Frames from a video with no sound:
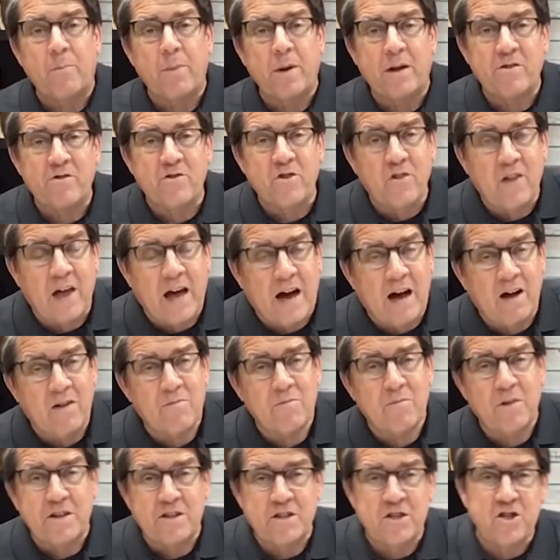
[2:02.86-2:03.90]
or pencil
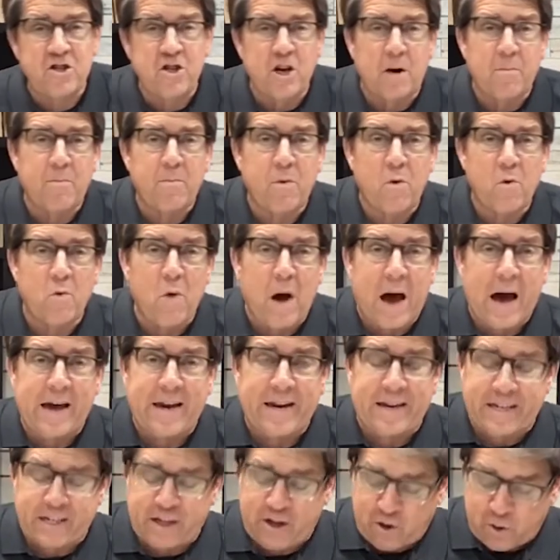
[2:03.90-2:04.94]
out. Let's jump
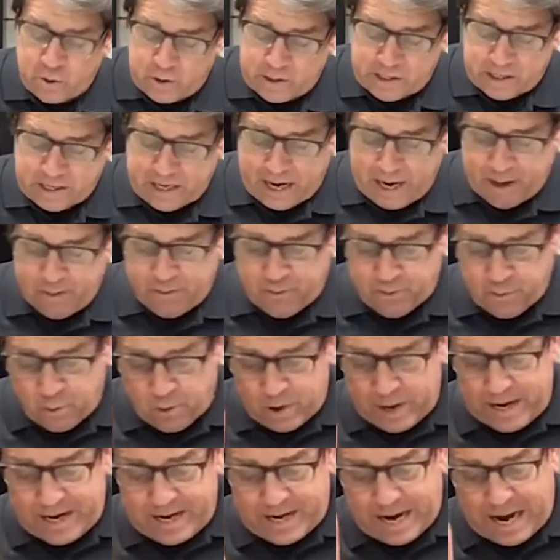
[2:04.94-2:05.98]
right into it tonight.
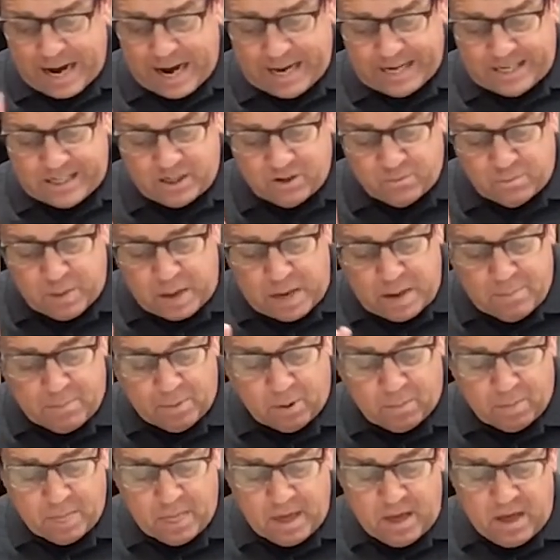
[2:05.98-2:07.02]
Three kinds of
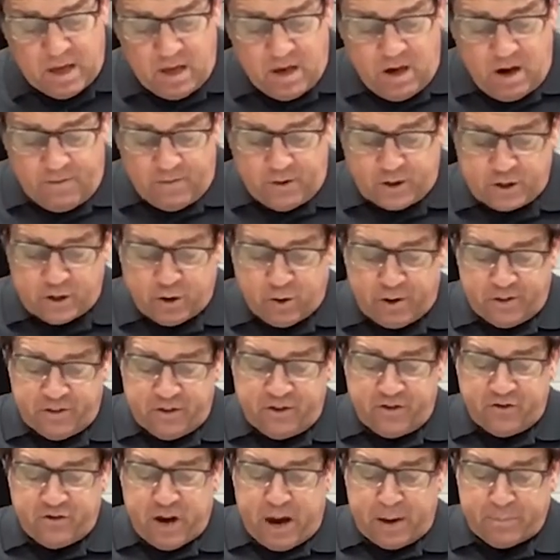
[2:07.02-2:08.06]
people. 1
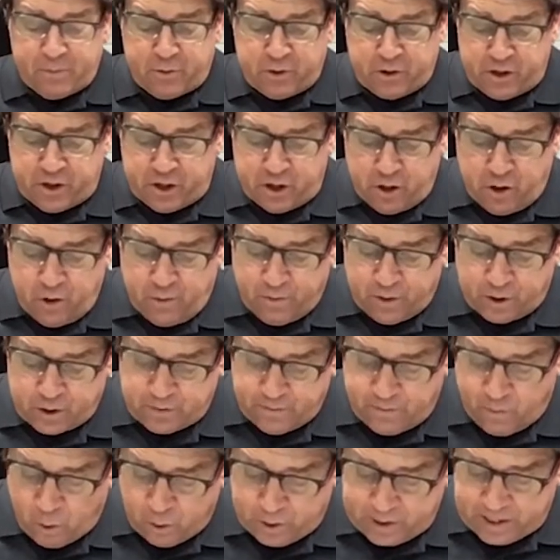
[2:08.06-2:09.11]
Corinthians chapter 2,
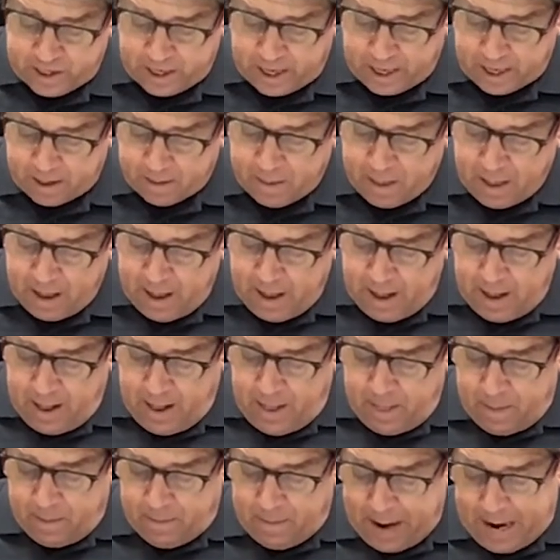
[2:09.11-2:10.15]
verse 14.
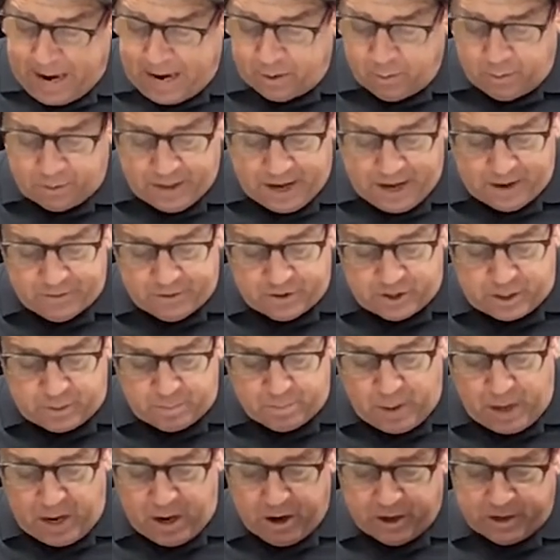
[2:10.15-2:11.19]
The man without the
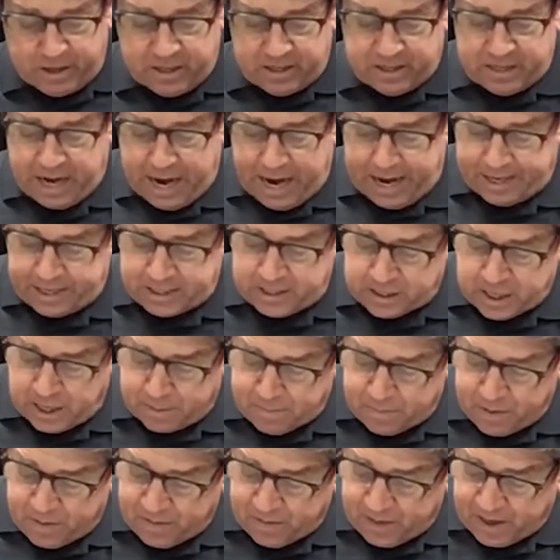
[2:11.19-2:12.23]
Spirit does not
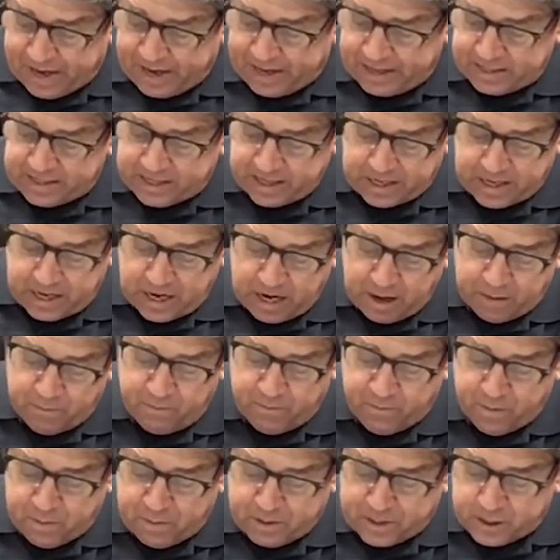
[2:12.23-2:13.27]
accept the things that
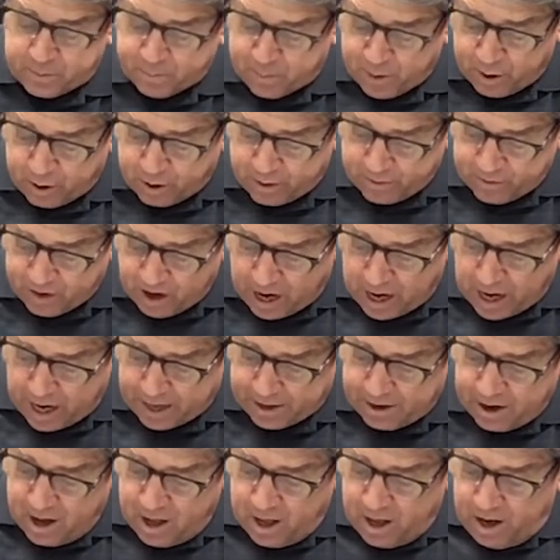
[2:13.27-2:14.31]
come from the Spirit of
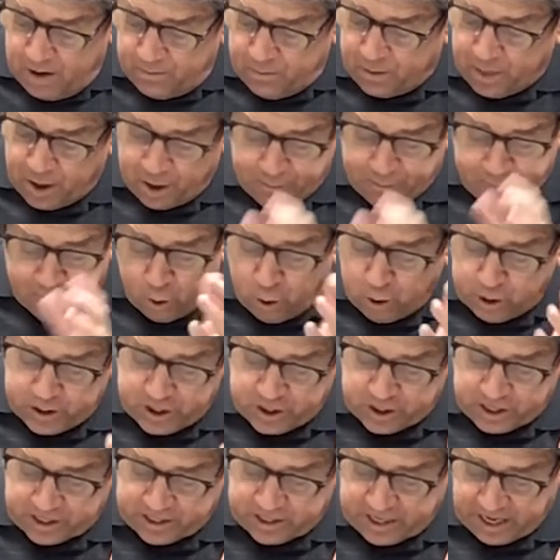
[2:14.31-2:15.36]
God, for they're
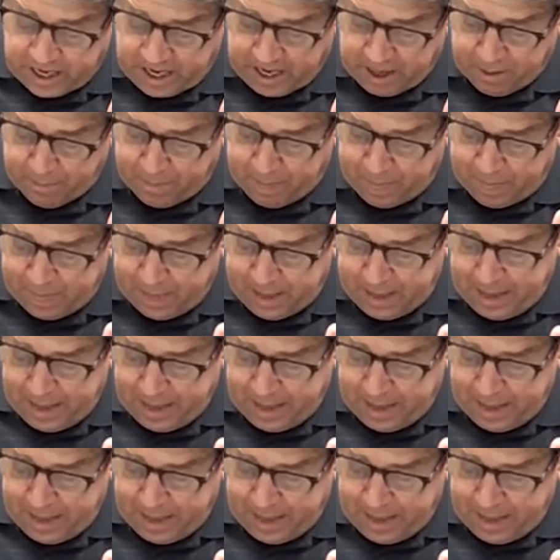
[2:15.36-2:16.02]
foolishness to him,